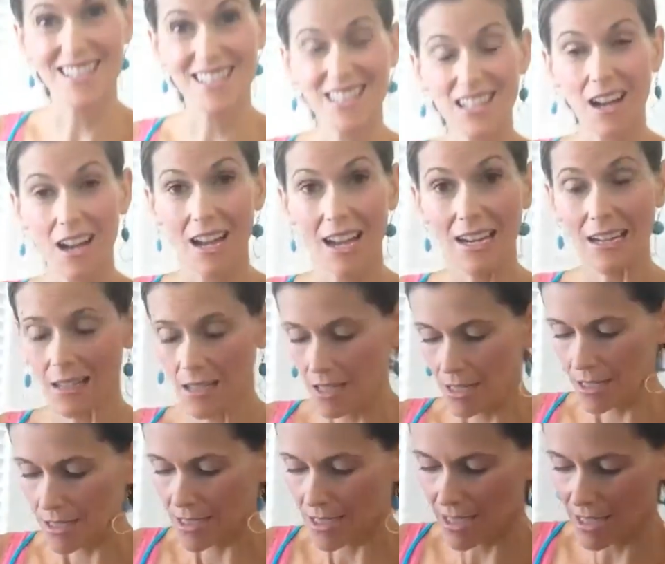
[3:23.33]
side
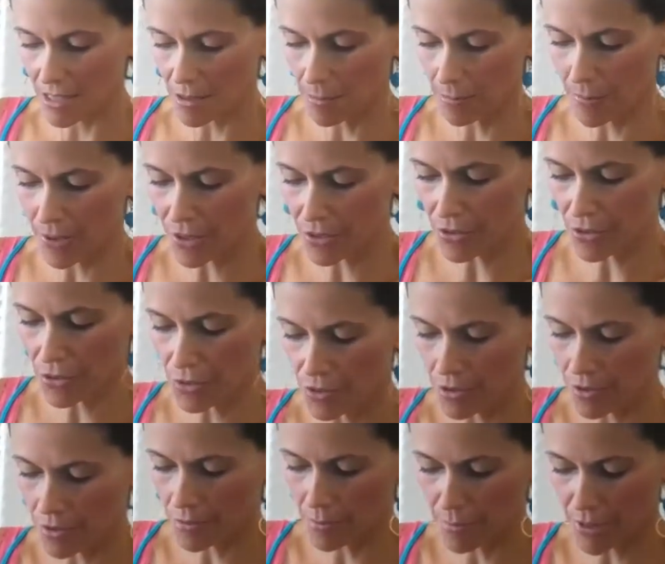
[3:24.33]
to get a better
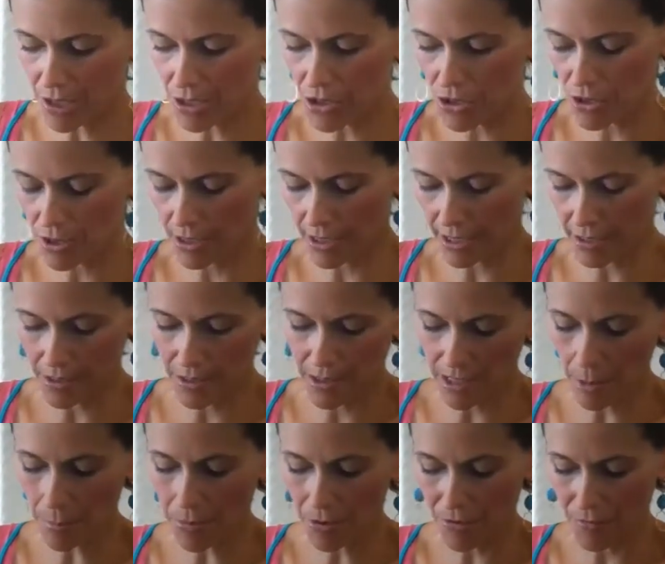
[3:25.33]

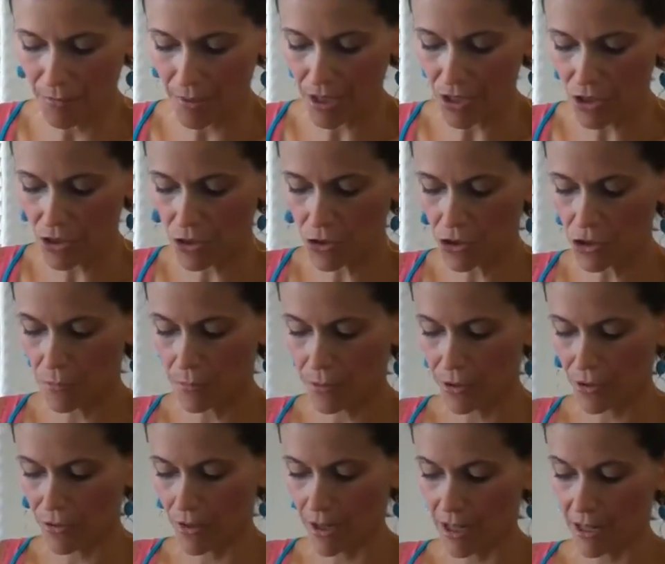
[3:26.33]
depth of mixture to
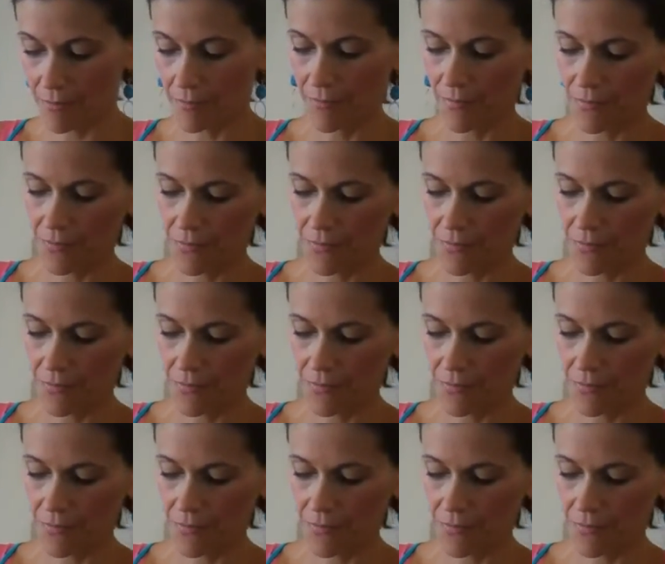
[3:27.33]
puree.